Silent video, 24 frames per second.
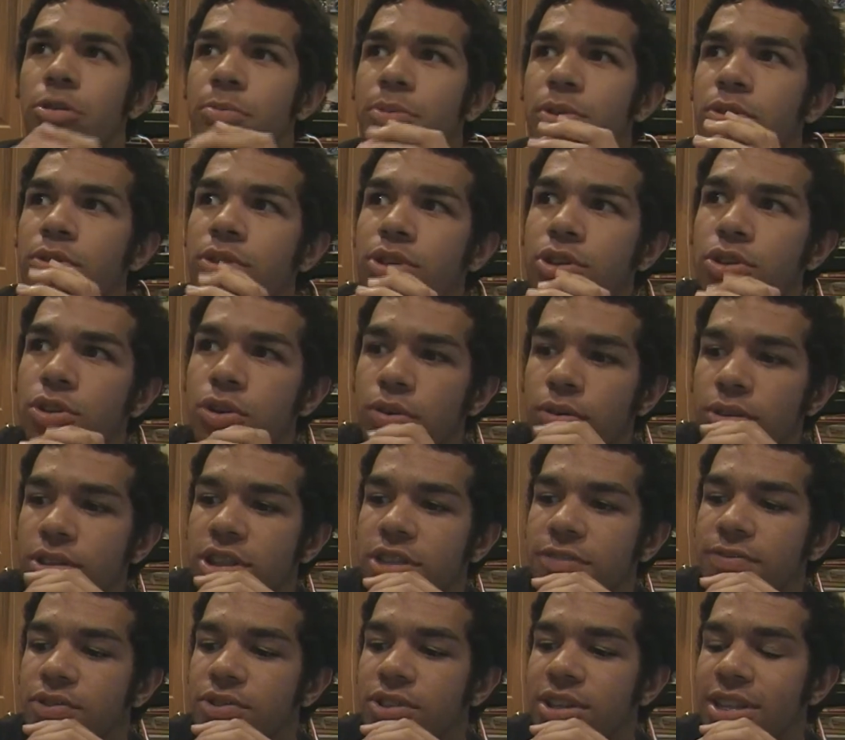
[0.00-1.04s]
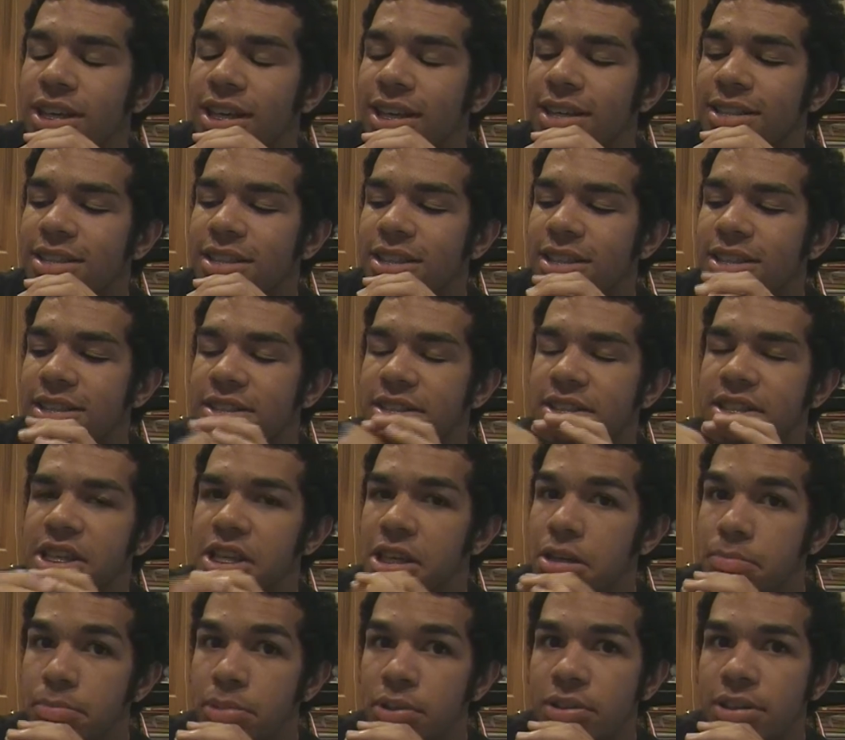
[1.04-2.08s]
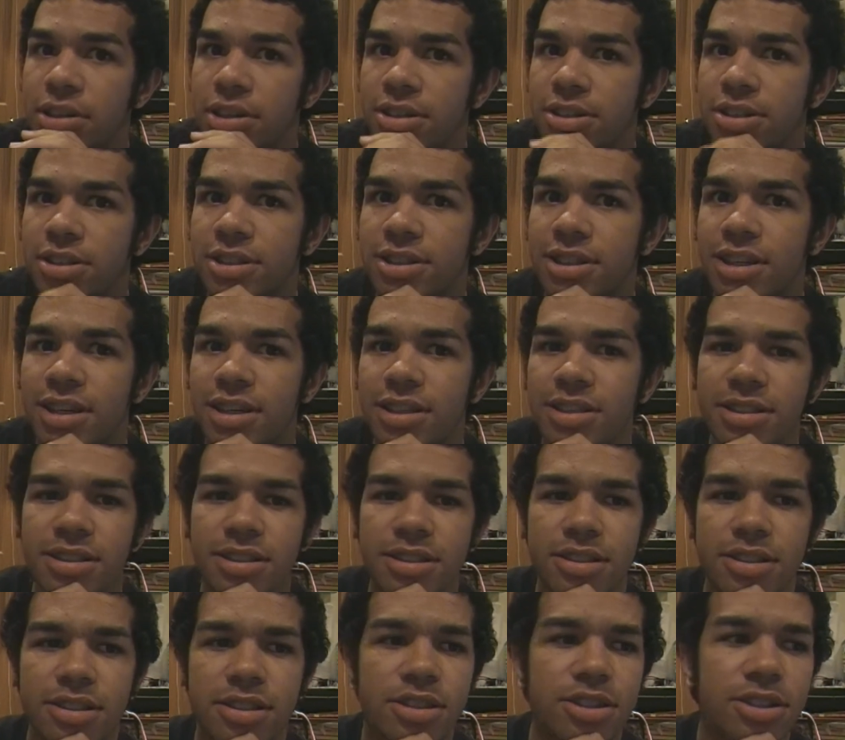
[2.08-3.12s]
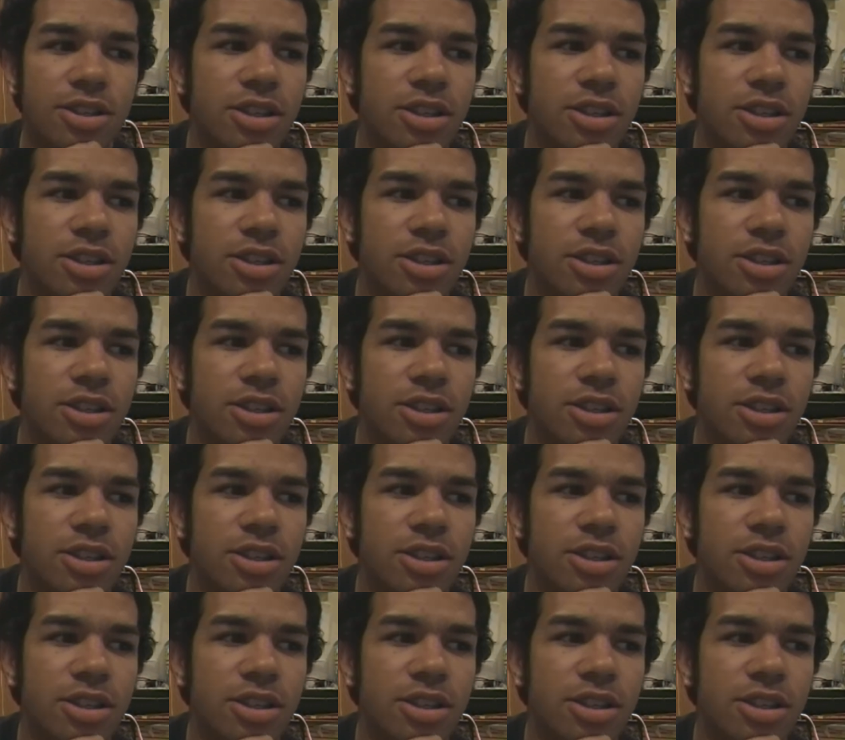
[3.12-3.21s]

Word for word: what would be really cool is if you did that as like a team building exercise.